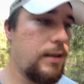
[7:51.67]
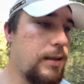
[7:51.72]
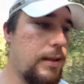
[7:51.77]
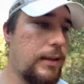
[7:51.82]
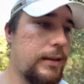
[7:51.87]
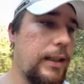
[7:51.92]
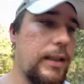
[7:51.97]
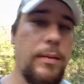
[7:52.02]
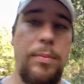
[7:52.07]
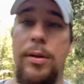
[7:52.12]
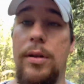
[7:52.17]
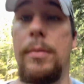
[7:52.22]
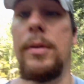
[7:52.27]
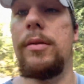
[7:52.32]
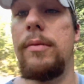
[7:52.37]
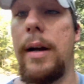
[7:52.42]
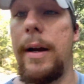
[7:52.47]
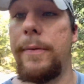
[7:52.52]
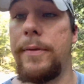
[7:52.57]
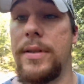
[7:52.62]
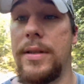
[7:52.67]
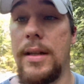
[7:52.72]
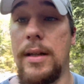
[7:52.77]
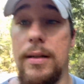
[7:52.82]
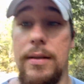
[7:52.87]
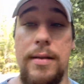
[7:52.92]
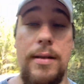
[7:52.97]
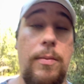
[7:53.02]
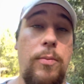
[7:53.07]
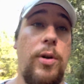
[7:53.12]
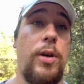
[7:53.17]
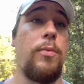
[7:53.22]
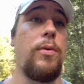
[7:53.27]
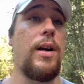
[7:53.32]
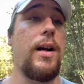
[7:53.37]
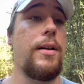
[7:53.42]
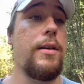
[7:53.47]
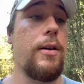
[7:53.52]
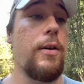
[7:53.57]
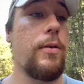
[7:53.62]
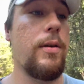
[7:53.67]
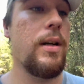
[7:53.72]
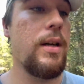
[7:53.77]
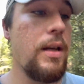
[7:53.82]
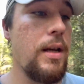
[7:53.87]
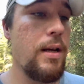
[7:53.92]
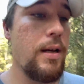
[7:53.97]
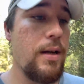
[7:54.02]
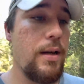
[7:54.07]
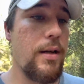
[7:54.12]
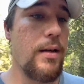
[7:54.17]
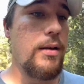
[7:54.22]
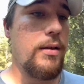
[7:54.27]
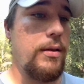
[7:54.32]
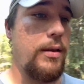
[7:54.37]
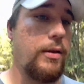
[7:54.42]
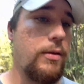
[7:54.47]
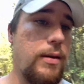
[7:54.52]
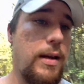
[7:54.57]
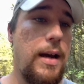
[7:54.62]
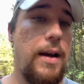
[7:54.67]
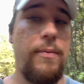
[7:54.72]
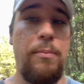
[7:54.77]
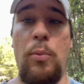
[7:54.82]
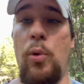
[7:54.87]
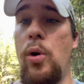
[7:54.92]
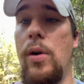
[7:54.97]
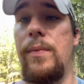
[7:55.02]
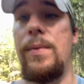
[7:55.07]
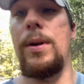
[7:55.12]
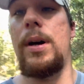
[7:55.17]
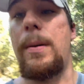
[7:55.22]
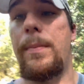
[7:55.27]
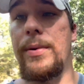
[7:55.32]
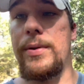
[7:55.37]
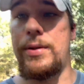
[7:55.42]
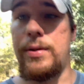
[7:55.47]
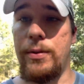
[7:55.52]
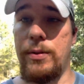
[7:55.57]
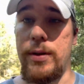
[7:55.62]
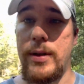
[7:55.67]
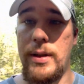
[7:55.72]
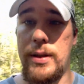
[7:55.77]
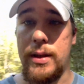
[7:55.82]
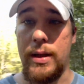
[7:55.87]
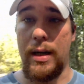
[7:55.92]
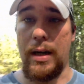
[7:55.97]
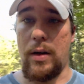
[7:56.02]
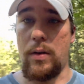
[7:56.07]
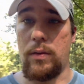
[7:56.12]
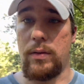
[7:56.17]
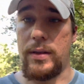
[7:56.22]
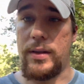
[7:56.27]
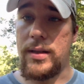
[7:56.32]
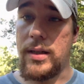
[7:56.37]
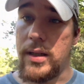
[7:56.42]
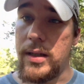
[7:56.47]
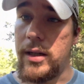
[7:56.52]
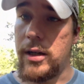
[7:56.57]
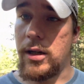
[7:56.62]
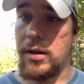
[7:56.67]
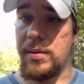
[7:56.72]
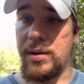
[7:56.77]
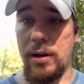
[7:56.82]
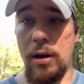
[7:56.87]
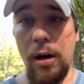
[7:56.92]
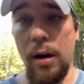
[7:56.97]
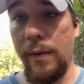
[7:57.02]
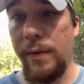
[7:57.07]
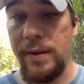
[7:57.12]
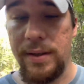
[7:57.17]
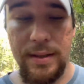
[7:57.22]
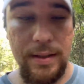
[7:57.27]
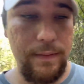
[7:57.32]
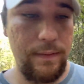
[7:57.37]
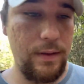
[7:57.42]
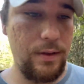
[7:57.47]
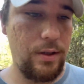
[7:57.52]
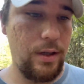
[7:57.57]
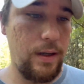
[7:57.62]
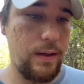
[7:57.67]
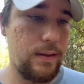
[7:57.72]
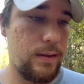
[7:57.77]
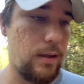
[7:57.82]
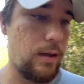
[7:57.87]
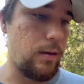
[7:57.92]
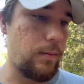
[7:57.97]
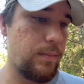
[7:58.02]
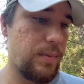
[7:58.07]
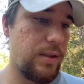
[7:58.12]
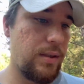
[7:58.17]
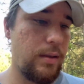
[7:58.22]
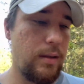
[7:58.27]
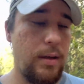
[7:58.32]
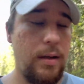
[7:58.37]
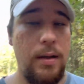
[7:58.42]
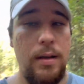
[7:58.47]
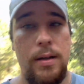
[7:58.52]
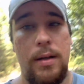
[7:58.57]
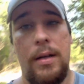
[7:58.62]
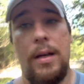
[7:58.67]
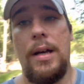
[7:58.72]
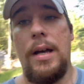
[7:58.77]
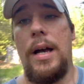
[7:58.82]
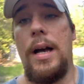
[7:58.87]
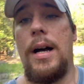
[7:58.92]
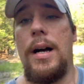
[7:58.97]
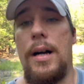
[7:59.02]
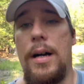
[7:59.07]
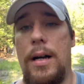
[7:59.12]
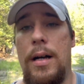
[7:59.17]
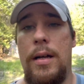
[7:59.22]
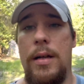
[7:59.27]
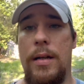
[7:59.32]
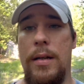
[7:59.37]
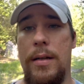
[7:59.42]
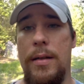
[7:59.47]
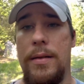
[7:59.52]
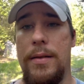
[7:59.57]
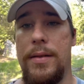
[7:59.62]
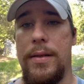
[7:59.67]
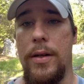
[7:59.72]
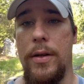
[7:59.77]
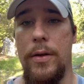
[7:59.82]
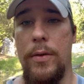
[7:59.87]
like to put them in the rifle stand somewhere where I know they're going to have more of an opportunity to not only see deer, but harvest if the chance comes. So